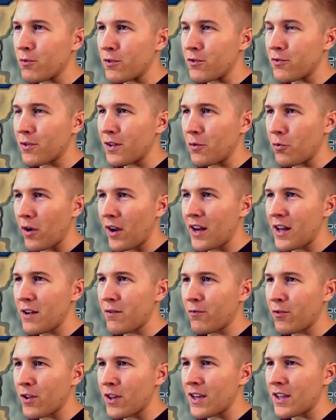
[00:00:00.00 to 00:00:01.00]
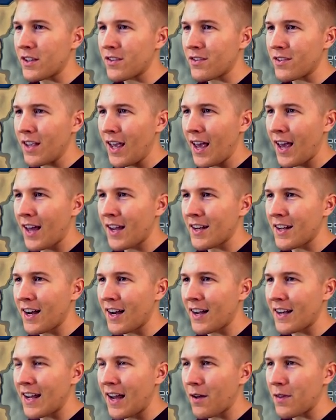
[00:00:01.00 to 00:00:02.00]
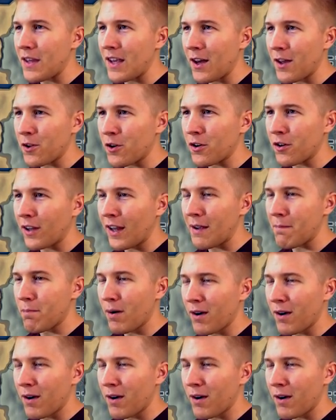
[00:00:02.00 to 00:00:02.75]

was really ready for this, and now the other, like,